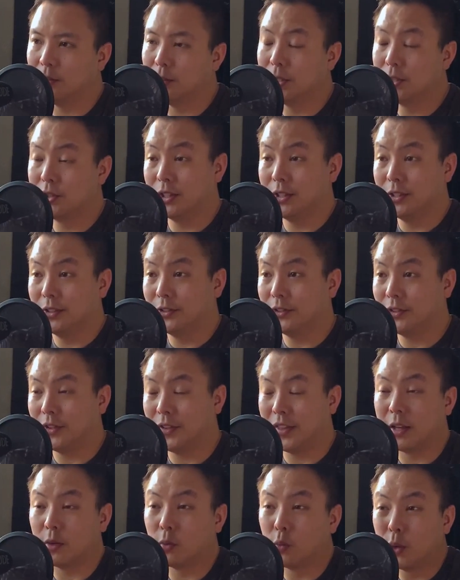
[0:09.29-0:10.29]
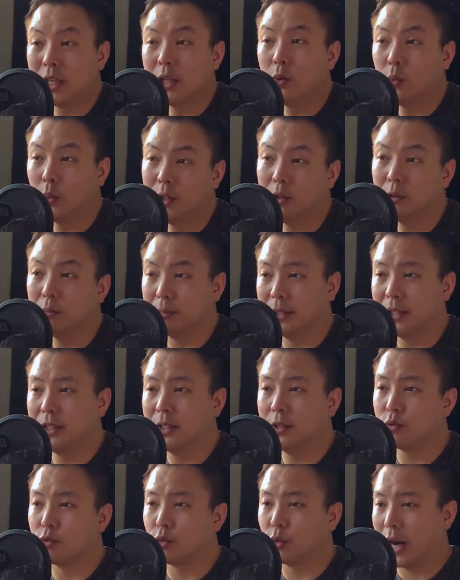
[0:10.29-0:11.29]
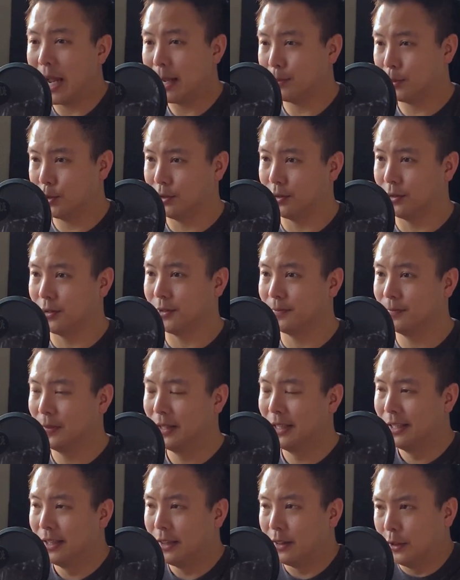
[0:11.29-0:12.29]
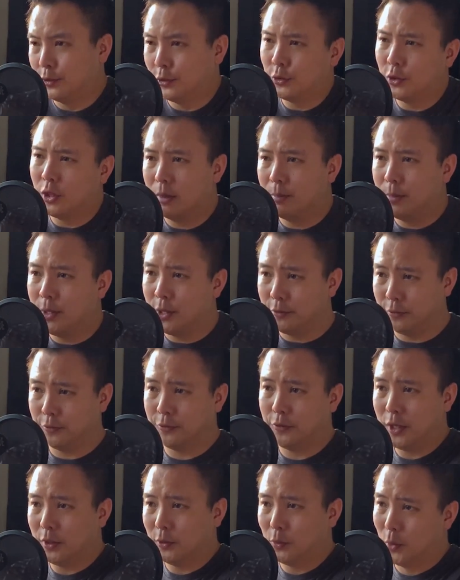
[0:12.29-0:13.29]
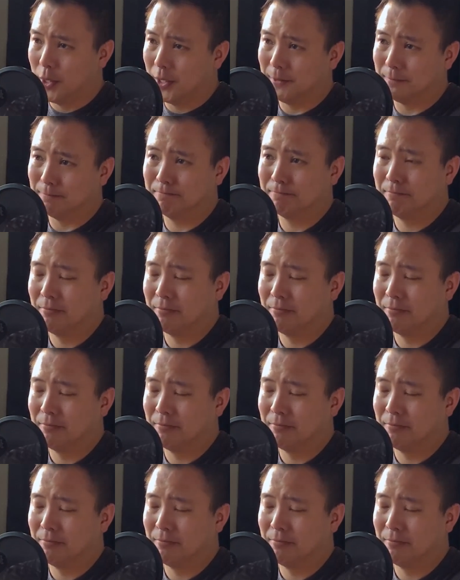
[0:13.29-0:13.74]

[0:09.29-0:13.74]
which is that we will be raptured. This is going to be a fun one.